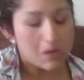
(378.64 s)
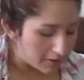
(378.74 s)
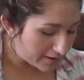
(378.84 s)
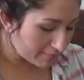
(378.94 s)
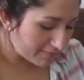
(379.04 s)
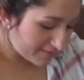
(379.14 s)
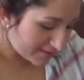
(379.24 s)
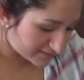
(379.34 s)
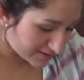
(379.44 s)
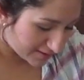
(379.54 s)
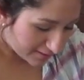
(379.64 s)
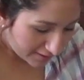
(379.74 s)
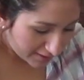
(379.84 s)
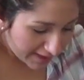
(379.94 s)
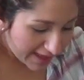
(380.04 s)
Okay, we fixed it.
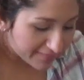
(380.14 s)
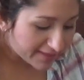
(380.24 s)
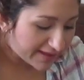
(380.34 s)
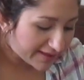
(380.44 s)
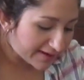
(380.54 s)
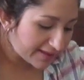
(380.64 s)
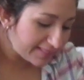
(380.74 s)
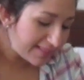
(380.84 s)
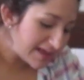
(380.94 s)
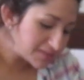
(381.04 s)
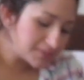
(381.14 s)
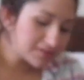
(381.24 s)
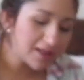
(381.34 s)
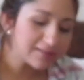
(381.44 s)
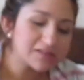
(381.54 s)
And then last but
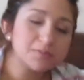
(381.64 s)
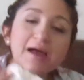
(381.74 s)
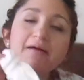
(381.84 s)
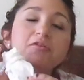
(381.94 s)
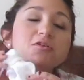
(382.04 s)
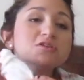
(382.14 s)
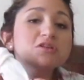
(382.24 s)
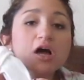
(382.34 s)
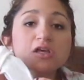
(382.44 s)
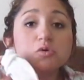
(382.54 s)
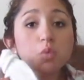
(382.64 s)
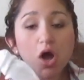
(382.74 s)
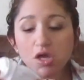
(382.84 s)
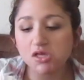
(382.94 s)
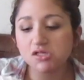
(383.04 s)
not least, we have little socky
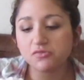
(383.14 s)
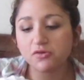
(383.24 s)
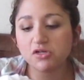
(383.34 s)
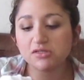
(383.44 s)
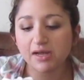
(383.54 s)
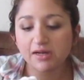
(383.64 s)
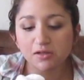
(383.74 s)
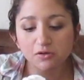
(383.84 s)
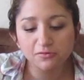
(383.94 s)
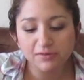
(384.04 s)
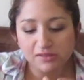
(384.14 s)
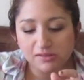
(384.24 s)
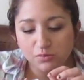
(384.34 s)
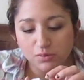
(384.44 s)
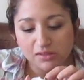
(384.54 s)
walkies for her tiny little
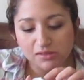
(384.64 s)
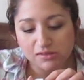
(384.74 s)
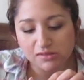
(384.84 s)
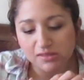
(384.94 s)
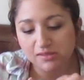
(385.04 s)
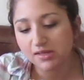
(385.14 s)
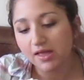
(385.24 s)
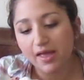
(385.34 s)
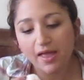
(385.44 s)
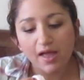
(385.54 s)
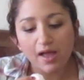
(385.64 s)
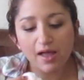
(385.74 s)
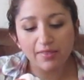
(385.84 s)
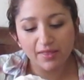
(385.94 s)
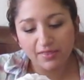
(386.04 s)
feetsy weetsies.
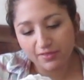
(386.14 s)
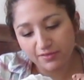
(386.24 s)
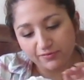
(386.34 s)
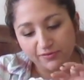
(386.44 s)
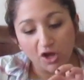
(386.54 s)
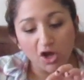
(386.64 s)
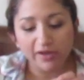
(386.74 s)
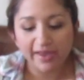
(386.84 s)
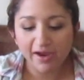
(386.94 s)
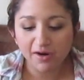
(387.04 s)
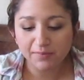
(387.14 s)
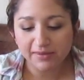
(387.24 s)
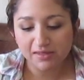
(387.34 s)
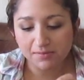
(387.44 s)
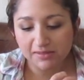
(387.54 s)
And then dog hair
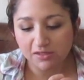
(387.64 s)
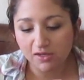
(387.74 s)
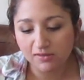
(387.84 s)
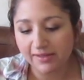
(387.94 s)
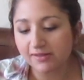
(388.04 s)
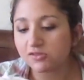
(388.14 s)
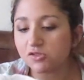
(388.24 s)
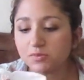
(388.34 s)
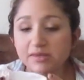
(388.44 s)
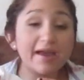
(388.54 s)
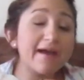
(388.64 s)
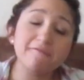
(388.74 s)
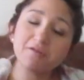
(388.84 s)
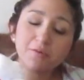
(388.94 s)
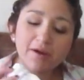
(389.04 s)
because my dog likes to be
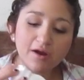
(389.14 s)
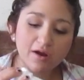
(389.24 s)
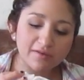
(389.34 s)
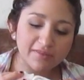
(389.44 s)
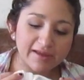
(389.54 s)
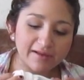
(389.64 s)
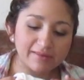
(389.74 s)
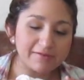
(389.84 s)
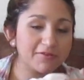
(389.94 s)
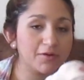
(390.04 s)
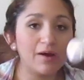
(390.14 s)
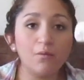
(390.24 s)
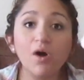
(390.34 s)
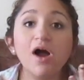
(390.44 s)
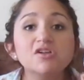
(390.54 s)
everywhere on things even though I
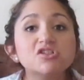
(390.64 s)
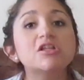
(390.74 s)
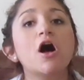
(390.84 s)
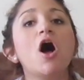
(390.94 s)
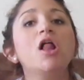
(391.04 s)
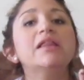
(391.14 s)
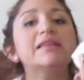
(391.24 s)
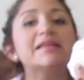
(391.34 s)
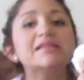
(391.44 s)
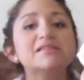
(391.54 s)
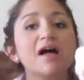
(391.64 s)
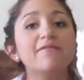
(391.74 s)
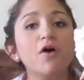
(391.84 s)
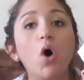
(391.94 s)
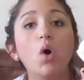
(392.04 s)
washed all of this
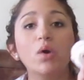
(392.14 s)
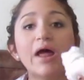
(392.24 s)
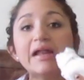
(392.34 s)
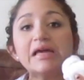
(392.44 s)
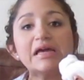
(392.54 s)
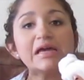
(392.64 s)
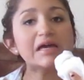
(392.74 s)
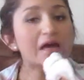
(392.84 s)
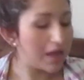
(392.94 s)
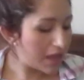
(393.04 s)
stuff already.